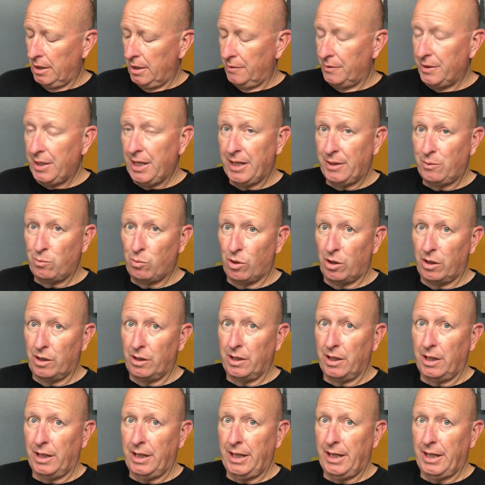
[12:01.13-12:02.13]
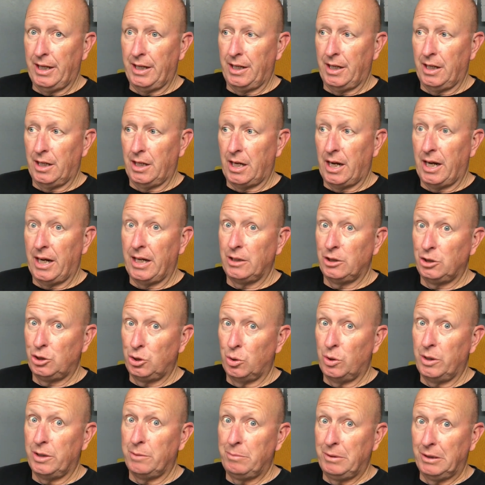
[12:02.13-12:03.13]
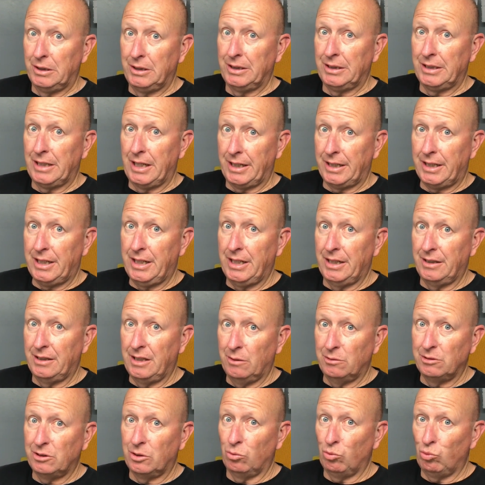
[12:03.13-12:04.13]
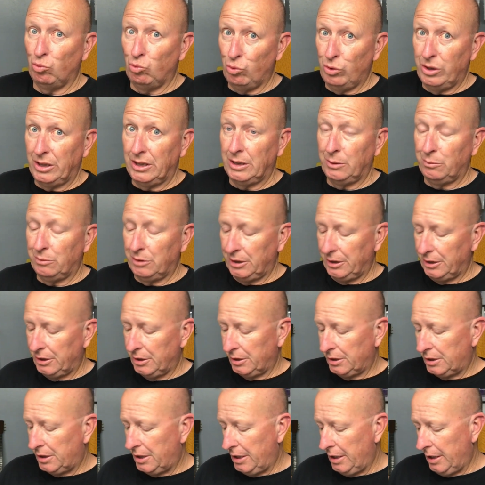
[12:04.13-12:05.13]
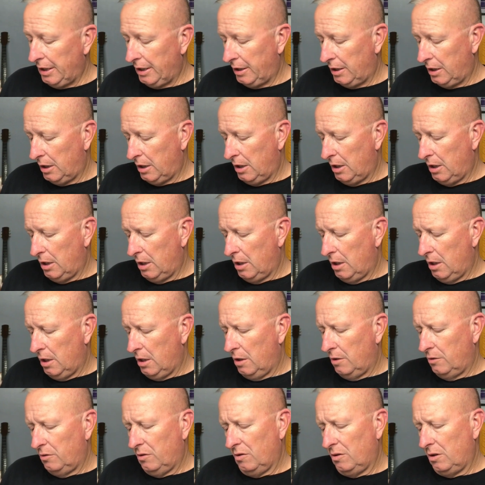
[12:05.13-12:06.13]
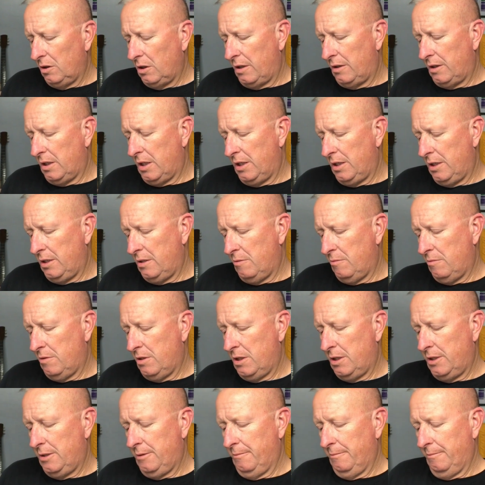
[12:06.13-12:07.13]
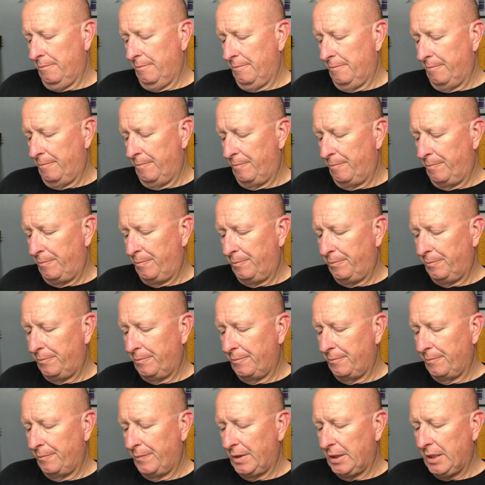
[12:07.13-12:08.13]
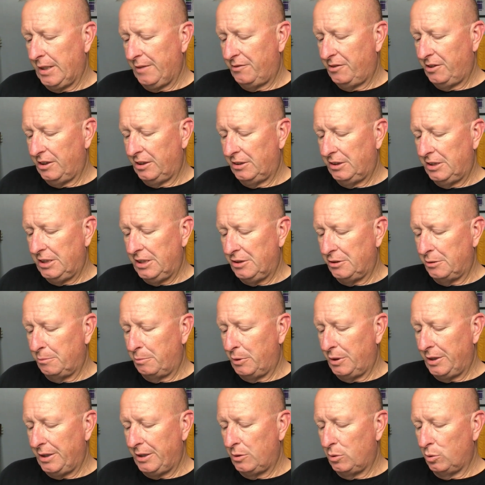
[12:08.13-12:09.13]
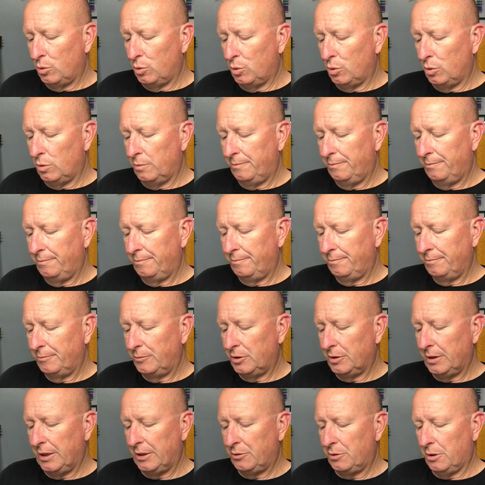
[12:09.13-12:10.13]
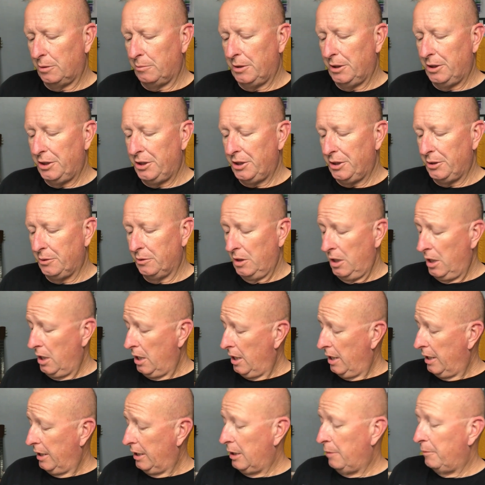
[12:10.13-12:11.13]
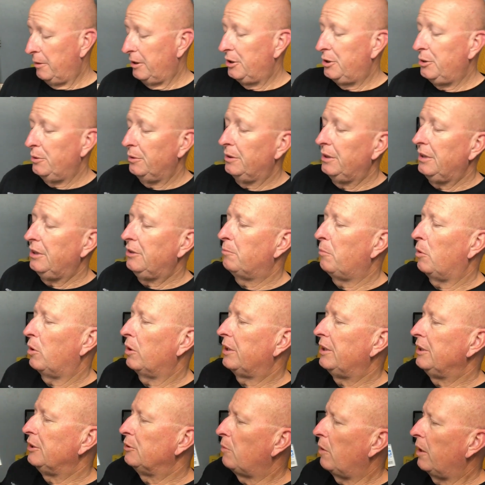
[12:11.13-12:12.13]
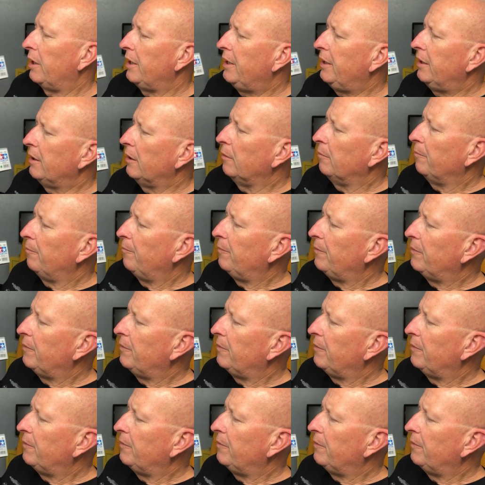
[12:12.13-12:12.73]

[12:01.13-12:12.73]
The Edward, and I enjoyed building that kit. That was a really, really good kit. So I thought, you know what? F-16s are pretty cool, so that's what I'm going to do. And I'm going to do it in these markings right here.